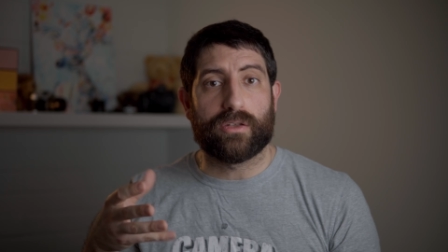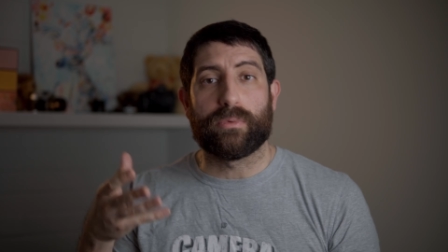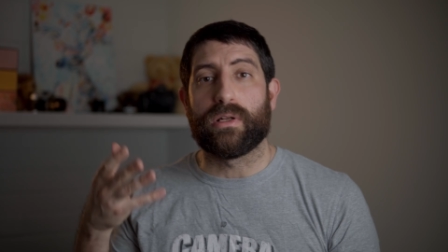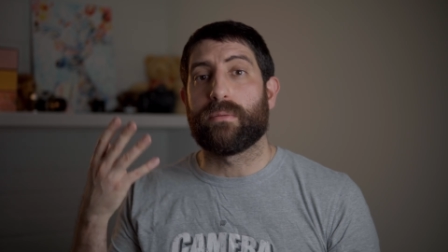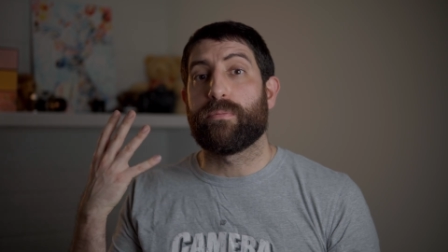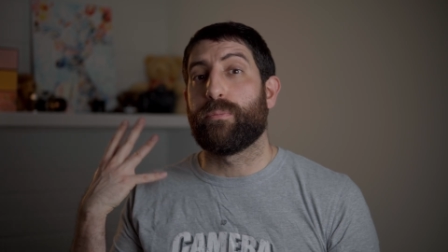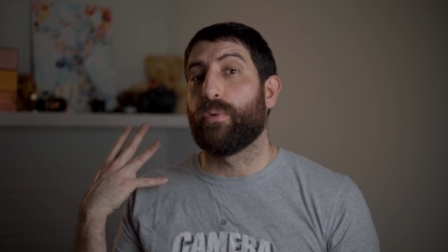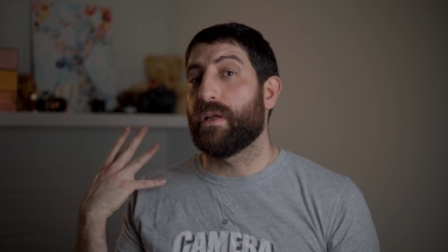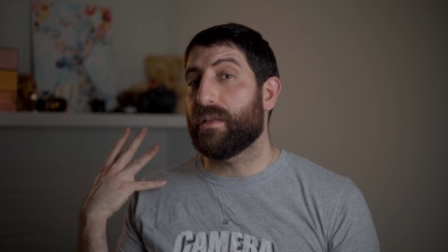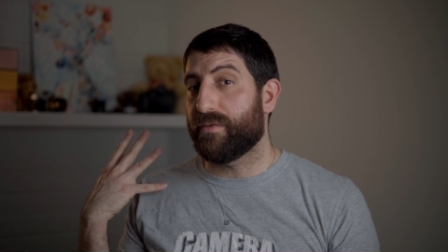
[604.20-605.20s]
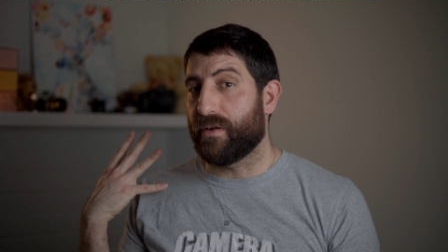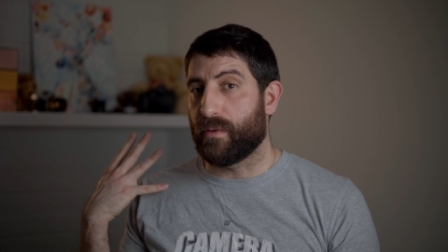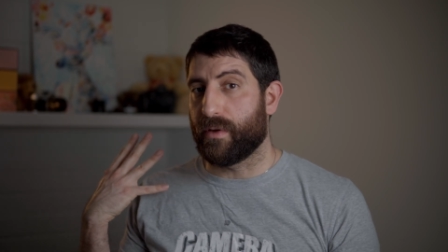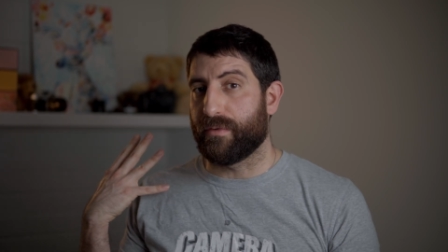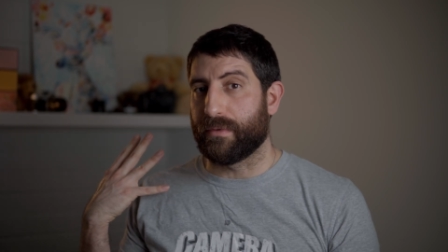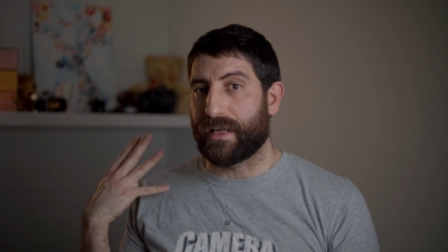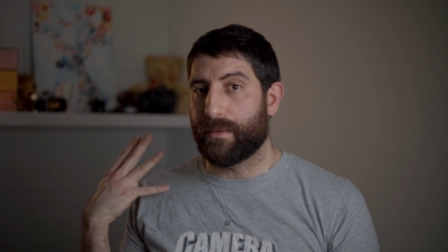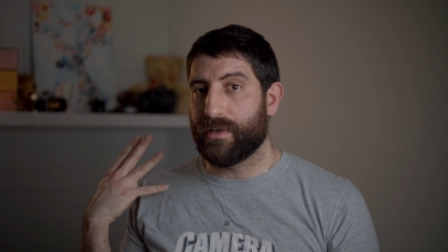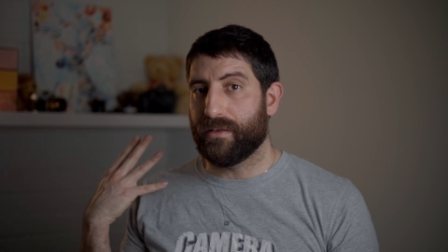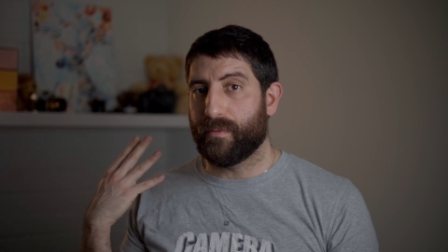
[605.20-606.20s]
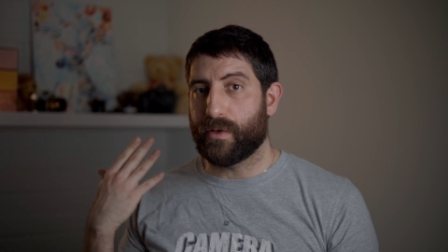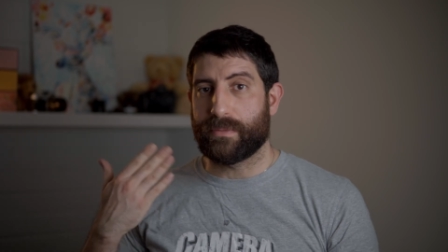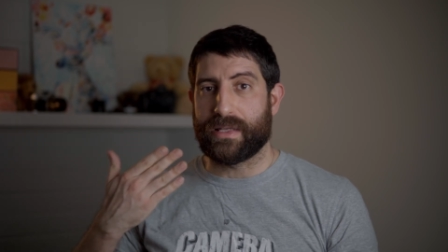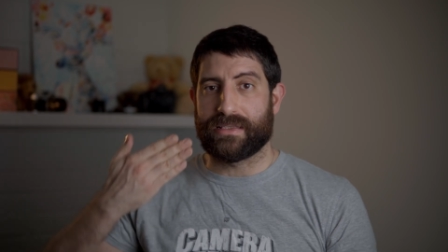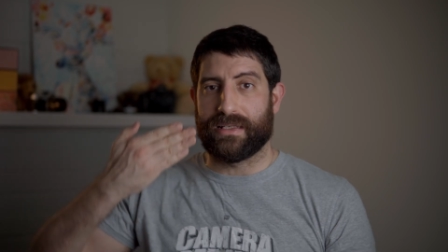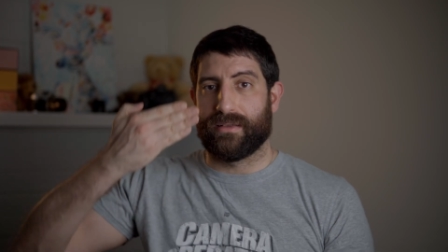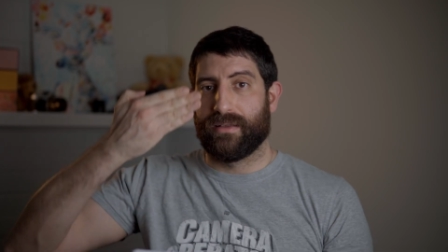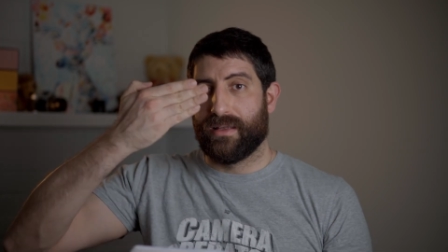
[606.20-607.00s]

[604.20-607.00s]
to put it pretty far away from the camera, which means that